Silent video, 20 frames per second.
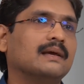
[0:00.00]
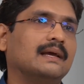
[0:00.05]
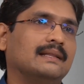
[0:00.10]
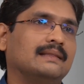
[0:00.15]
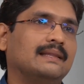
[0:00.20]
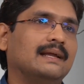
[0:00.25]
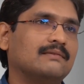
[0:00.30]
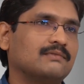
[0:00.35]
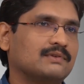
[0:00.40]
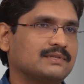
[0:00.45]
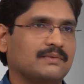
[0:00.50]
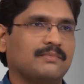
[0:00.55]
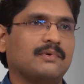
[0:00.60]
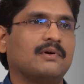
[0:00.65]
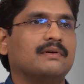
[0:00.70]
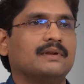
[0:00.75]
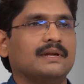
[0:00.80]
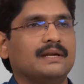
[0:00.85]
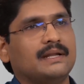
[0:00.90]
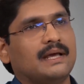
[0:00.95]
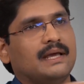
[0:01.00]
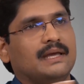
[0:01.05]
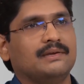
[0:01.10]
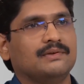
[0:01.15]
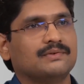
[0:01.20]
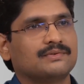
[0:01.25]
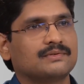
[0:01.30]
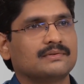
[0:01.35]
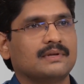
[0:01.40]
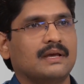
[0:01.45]
And that was about it.
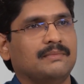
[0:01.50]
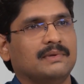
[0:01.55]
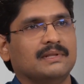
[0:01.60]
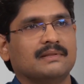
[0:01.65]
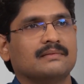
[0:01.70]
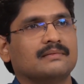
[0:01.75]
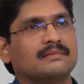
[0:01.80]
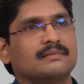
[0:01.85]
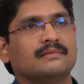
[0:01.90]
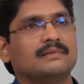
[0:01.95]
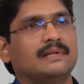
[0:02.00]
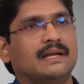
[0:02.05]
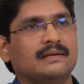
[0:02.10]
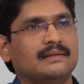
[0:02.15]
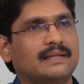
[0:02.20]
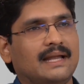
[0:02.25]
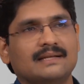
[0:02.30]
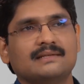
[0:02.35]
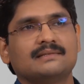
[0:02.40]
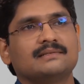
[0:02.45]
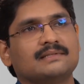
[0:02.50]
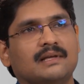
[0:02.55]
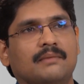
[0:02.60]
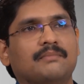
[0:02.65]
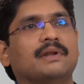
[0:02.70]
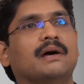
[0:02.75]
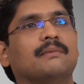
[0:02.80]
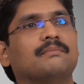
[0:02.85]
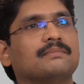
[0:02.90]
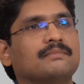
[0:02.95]
That
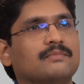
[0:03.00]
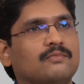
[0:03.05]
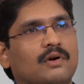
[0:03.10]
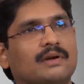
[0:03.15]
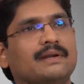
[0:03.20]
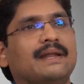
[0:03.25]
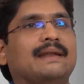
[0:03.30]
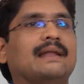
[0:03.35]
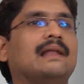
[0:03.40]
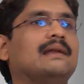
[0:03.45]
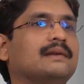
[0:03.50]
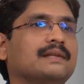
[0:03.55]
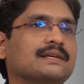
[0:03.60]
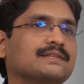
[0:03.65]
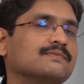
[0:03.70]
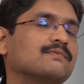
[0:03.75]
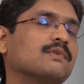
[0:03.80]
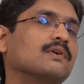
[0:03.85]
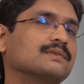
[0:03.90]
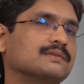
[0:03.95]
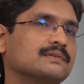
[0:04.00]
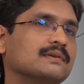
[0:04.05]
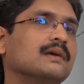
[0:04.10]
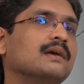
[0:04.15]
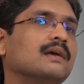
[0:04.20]
summed up what analytics was.